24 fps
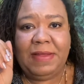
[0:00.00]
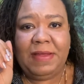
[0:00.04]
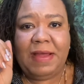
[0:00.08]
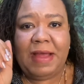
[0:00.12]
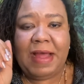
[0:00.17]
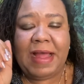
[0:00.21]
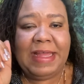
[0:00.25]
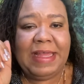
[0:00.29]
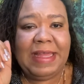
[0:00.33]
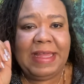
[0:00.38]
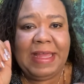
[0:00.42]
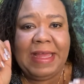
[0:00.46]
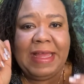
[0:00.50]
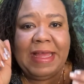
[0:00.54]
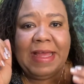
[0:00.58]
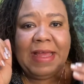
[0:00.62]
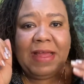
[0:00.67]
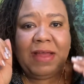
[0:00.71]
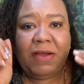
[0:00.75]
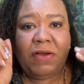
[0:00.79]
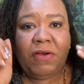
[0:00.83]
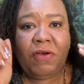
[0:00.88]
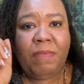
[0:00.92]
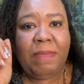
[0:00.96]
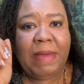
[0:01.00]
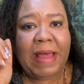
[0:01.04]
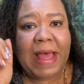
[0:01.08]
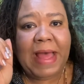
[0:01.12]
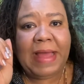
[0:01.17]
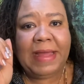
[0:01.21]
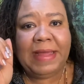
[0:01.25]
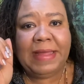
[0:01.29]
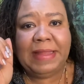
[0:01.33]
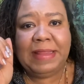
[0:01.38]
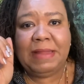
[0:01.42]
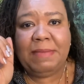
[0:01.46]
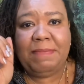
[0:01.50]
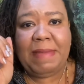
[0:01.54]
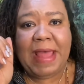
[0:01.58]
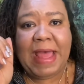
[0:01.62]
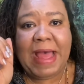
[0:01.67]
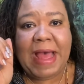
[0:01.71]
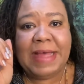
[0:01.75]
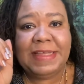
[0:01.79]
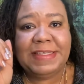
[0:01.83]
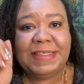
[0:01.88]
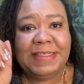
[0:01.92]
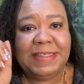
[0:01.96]
I can't go back in the
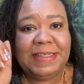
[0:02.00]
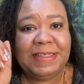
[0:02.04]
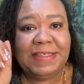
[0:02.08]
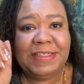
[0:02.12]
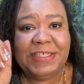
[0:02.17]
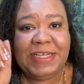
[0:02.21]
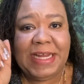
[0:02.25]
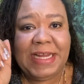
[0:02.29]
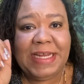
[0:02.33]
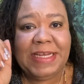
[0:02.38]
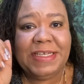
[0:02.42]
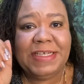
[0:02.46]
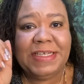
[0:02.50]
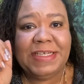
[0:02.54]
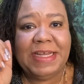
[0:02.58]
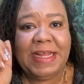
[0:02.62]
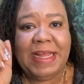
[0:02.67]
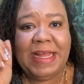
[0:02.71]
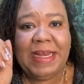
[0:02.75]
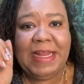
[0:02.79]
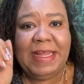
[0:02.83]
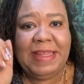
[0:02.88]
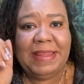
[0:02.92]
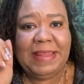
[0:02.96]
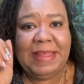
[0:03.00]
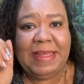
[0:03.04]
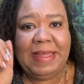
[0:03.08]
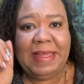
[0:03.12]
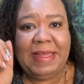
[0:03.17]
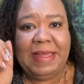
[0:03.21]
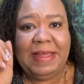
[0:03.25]
past and change anything.